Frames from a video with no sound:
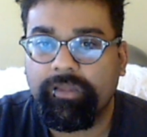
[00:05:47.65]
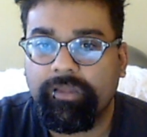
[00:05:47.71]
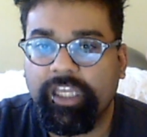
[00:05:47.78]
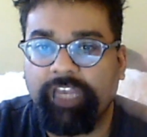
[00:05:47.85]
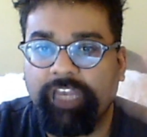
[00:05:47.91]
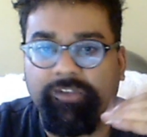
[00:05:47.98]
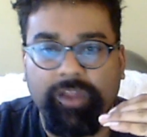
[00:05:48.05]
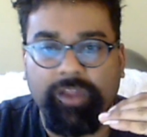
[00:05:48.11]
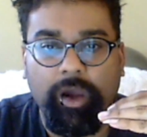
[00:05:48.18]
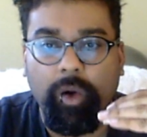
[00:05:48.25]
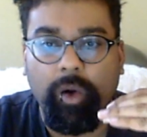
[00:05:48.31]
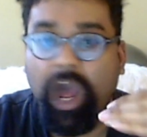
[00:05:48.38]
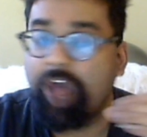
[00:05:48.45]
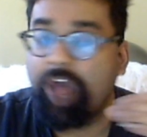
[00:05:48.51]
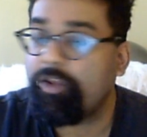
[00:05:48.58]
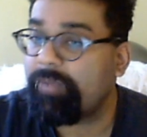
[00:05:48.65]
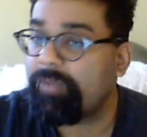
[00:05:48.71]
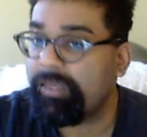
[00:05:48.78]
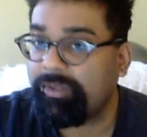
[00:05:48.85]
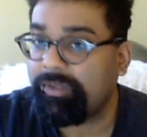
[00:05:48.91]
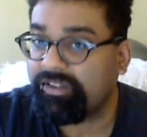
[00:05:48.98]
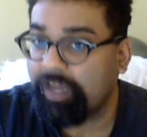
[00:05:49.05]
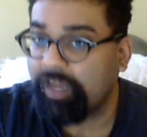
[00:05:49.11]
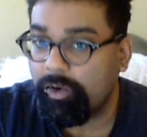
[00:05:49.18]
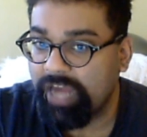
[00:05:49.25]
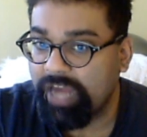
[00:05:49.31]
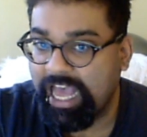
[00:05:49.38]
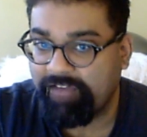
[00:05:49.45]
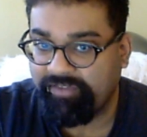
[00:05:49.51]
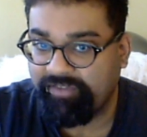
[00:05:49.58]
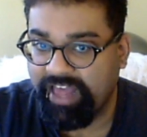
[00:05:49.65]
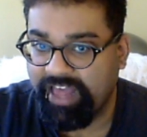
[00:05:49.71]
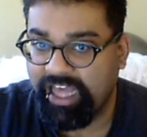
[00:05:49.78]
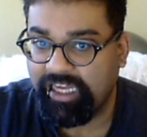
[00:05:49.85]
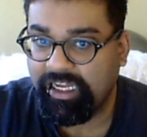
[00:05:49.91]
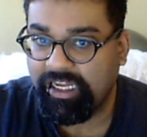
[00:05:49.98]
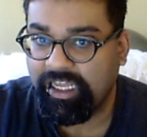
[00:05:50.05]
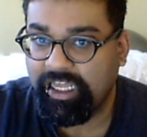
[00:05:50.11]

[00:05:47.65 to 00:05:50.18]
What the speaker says: even though other people don't have that.